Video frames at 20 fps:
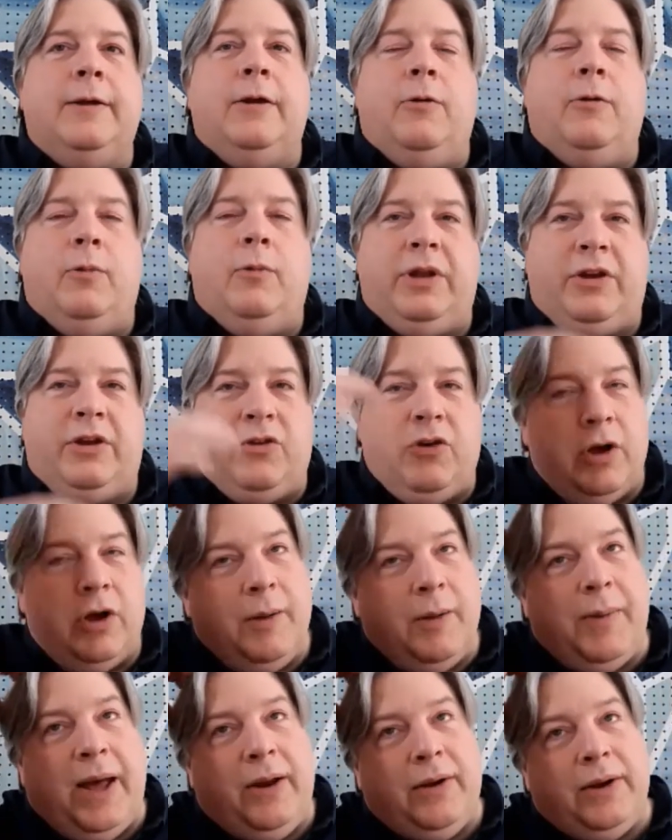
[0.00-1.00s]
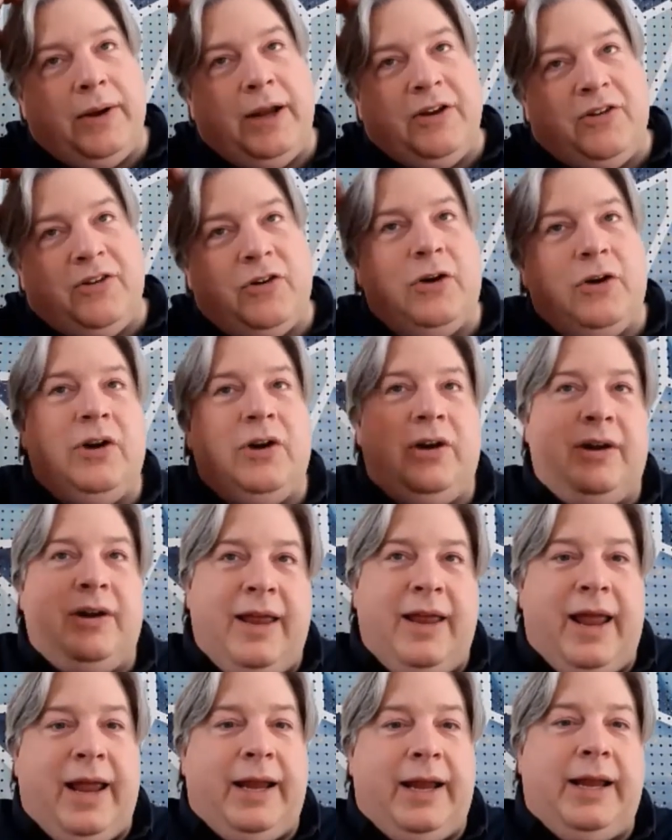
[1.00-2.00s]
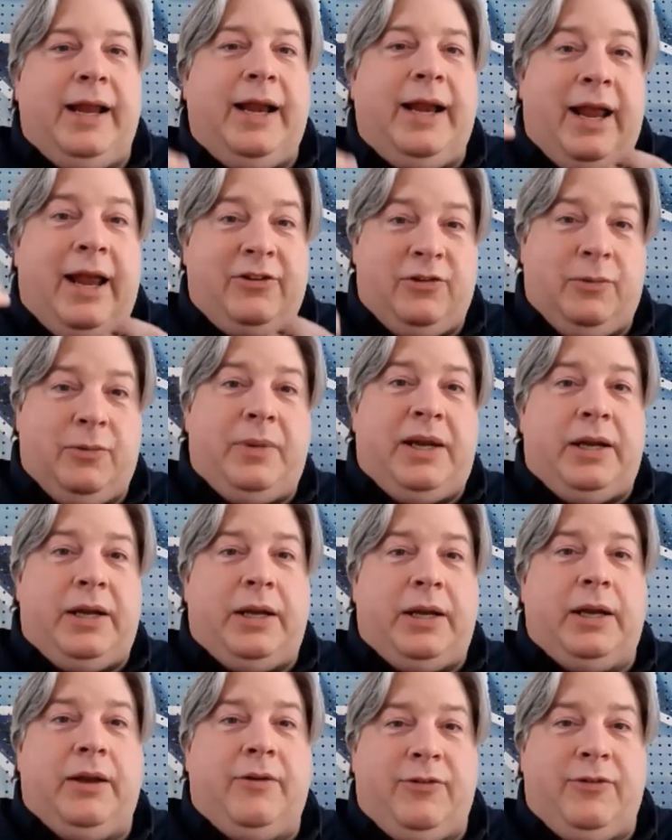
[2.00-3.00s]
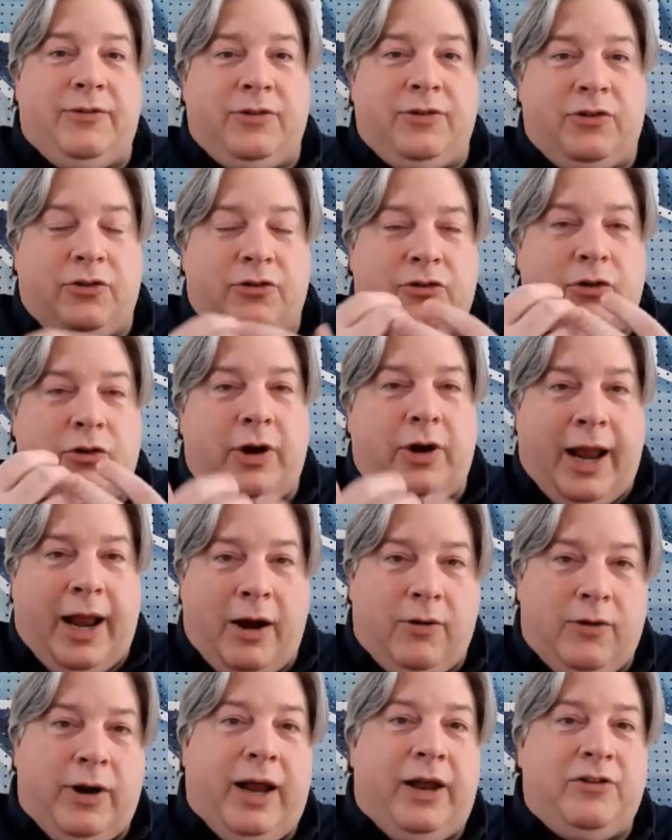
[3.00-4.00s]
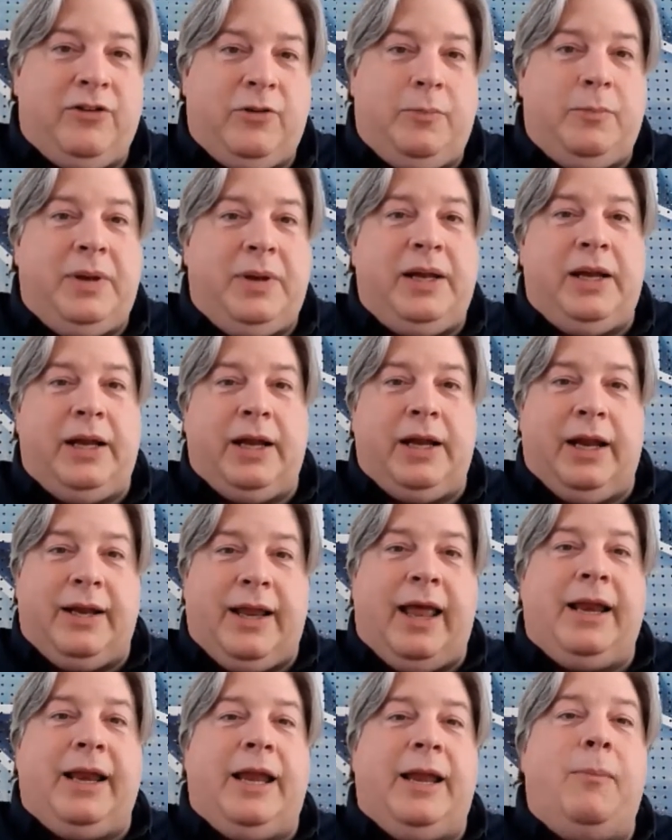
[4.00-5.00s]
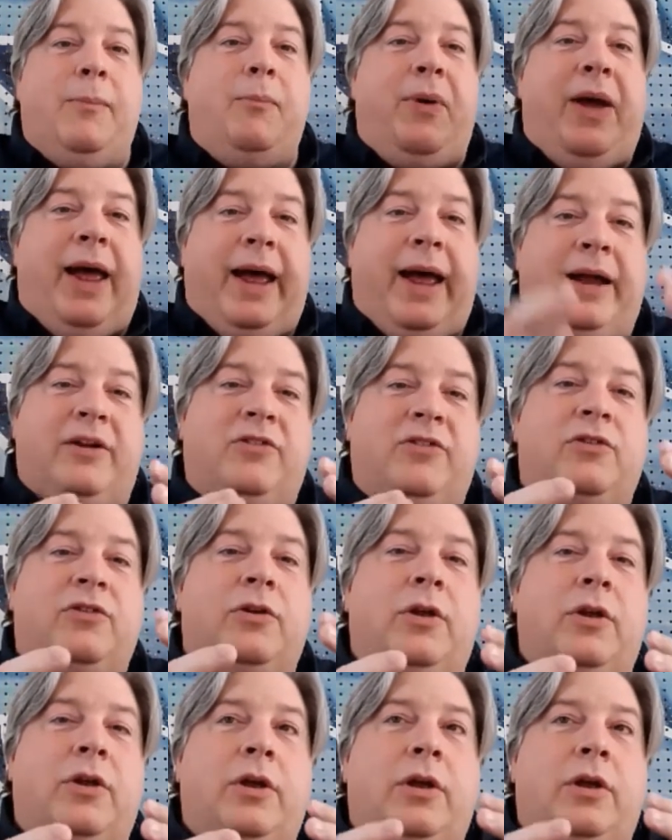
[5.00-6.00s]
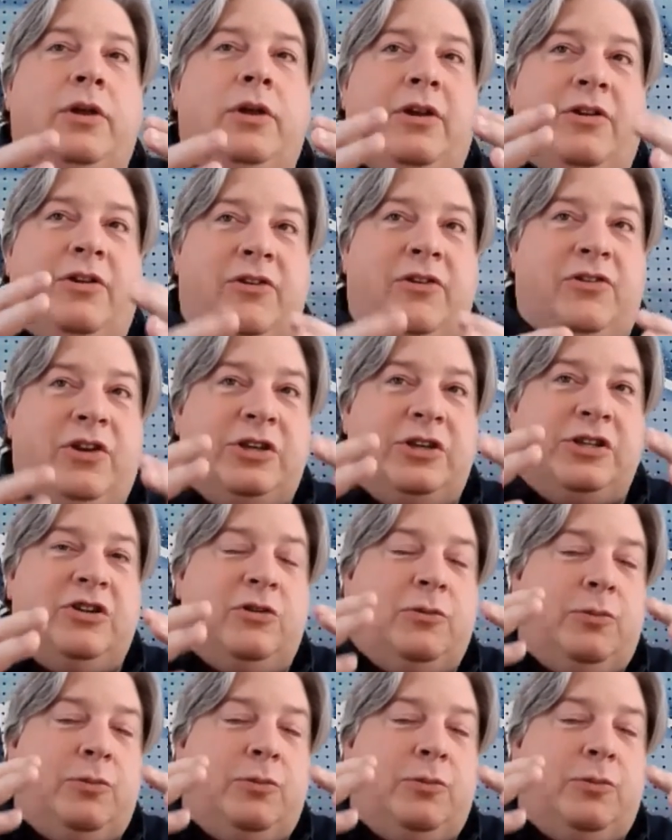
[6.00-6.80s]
when they talk about a certain day, it has a meaning. If it's a certain hour, it has a meaning, and that impacts the decisions